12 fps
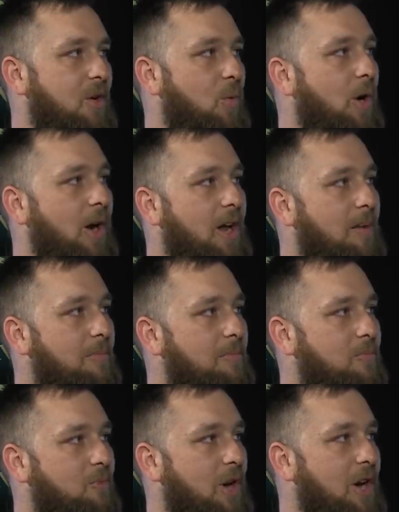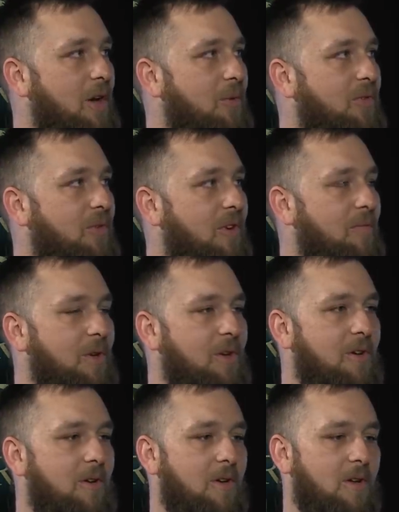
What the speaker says: you know, where I am right now. So I've been,